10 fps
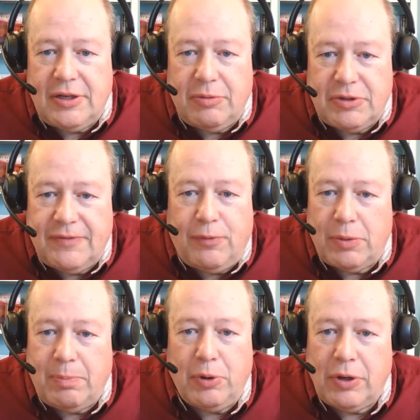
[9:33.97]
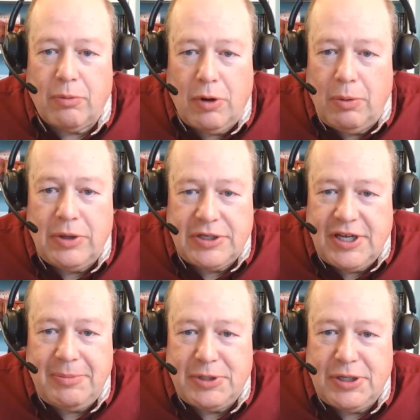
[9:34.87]
It was the fourth book in a row in the
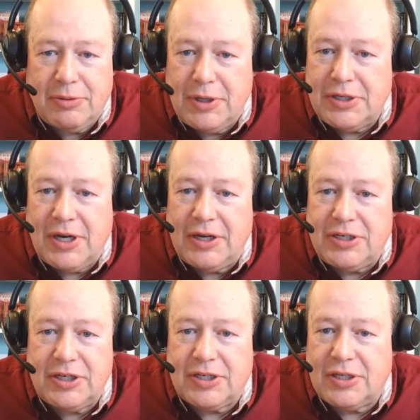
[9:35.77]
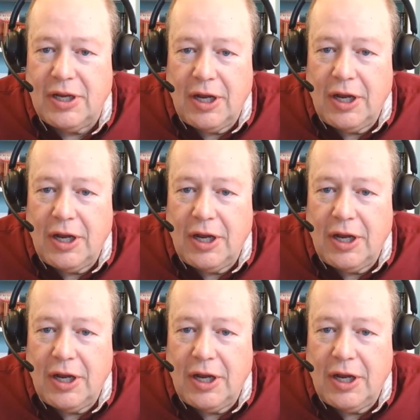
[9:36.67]
same series, and I was just